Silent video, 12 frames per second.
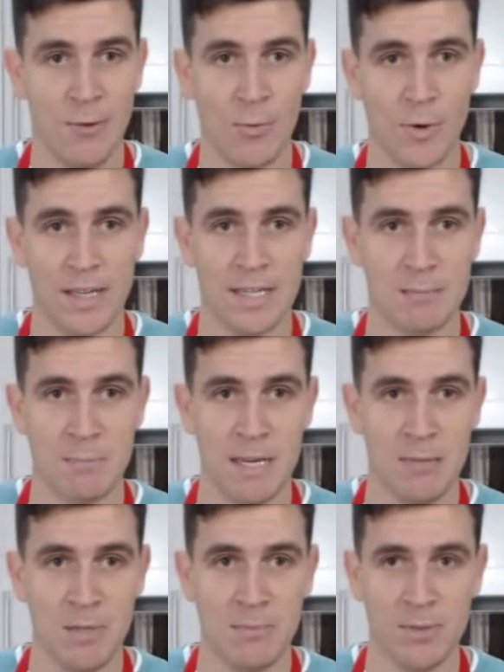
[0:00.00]
We want to get as
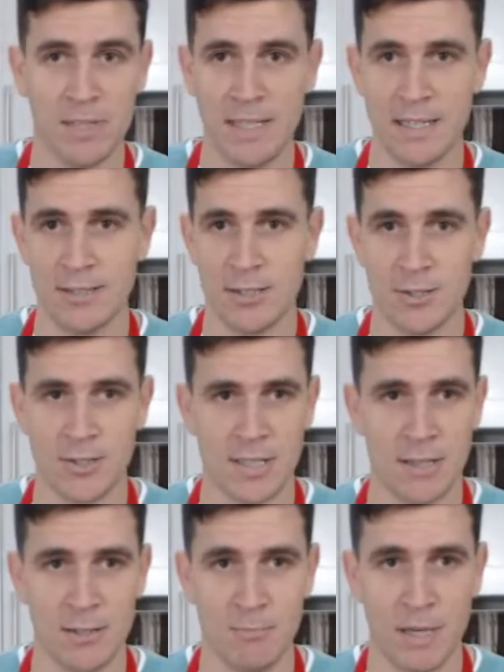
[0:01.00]
many people eating delicious,
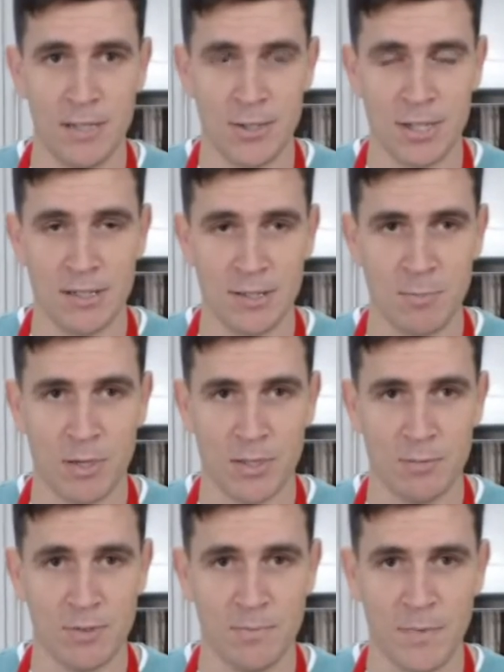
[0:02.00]
healthy butter chicken as
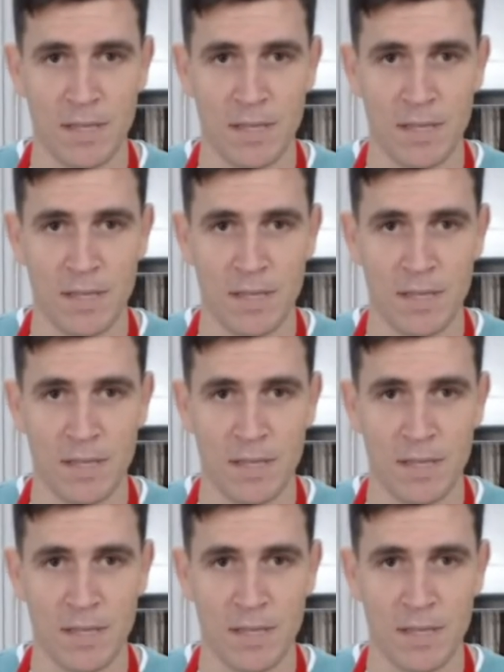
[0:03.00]
possible.